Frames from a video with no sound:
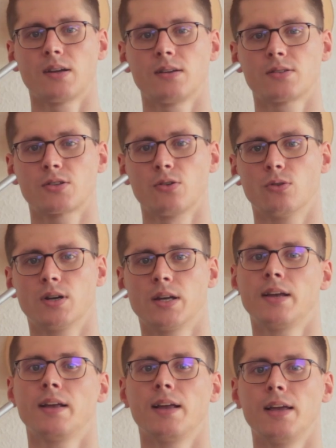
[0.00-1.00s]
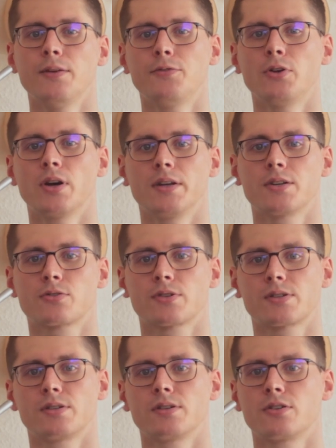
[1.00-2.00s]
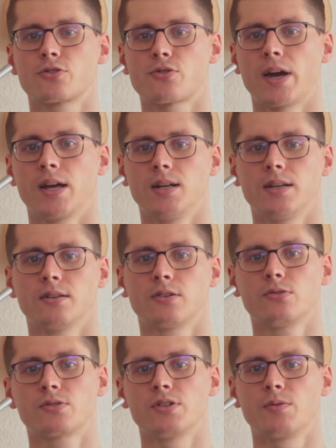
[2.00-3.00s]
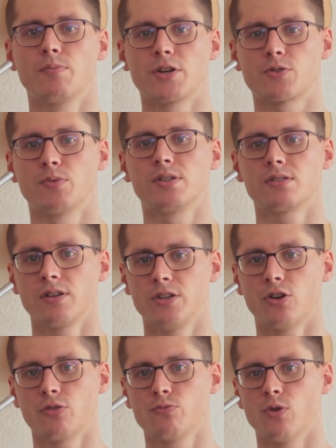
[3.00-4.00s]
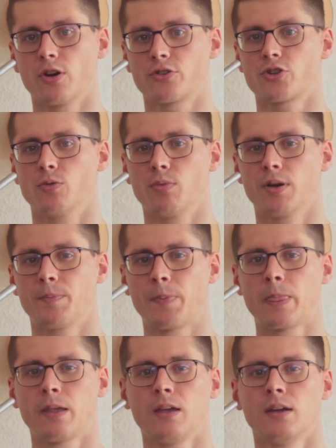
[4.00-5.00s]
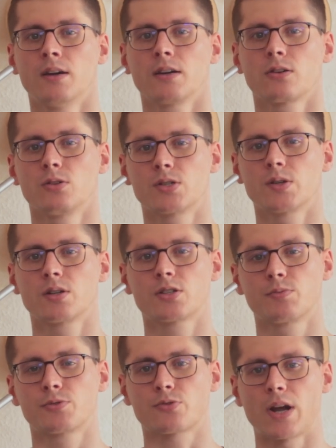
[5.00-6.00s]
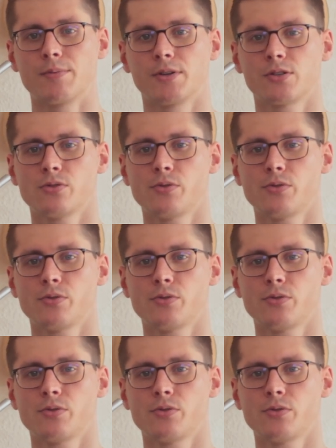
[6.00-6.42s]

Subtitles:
So, if you are interested in trialing acoustic measurements in your own workshop, consider subscribing to